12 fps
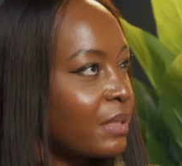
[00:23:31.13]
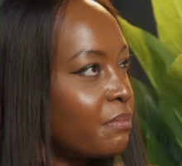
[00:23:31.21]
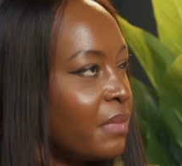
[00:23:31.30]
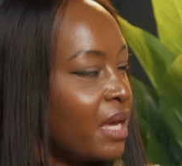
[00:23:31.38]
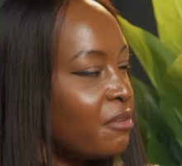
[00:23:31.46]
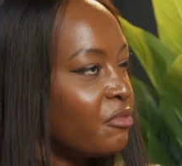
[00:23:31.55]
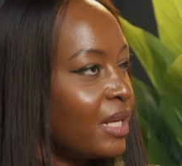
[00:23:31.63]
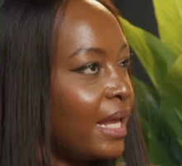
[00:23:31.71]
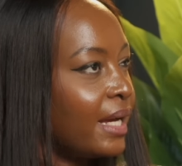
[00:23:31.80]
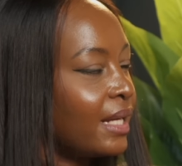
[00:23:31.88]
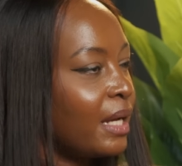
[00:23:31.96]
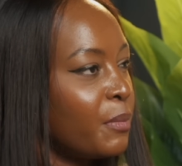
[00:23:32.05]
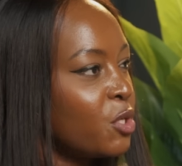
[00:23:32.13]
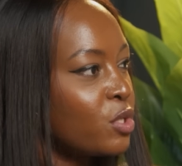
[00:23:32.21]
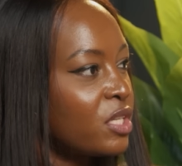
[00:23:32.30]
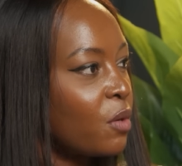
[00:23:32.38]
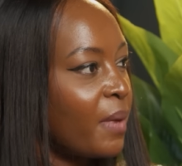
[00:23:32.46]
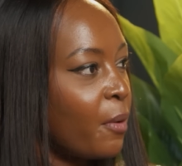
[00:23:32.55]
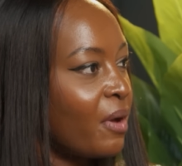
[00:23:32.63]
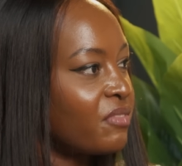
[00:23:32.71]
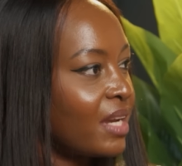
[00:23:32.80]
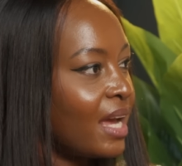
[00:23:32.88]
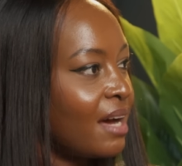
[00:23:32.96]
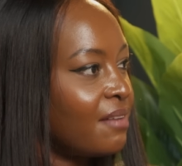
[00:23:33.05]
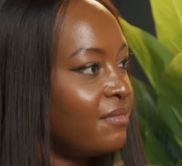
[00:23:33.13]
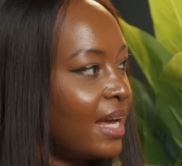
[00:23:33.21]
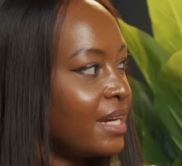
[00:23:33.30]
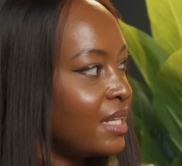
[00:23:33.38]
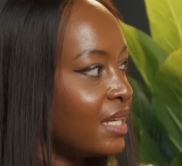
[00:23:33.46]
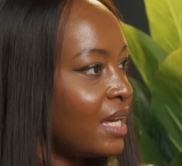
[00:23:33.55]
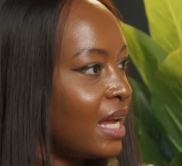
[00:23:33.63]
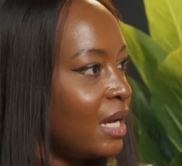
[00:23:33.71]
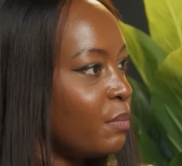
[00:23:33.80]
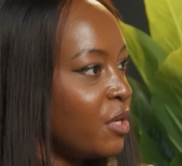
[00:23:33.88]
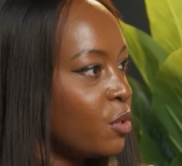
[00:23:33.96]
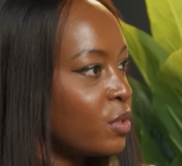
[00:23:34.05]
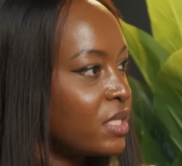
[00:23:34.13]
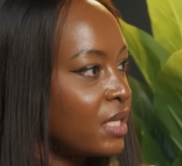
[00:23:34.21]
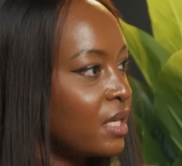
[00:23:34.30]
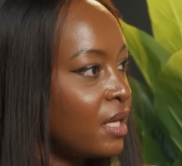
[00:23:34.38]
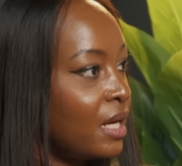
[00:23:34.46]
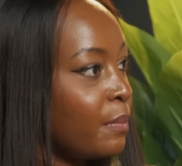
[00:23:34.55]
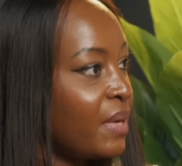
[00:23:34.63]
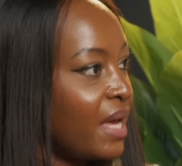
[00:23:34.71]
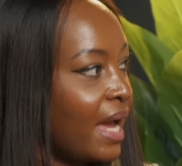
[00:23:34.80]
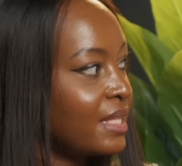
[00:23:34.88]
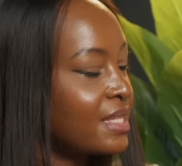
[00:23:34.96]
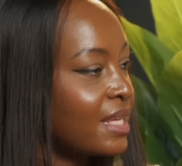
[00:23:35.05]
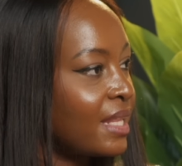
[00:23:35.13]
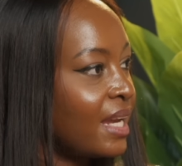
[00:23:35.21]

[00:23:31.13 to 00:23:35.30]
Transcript: men feel like let me not tell my wife that I have land here. Let me not uh, let it's me hide this and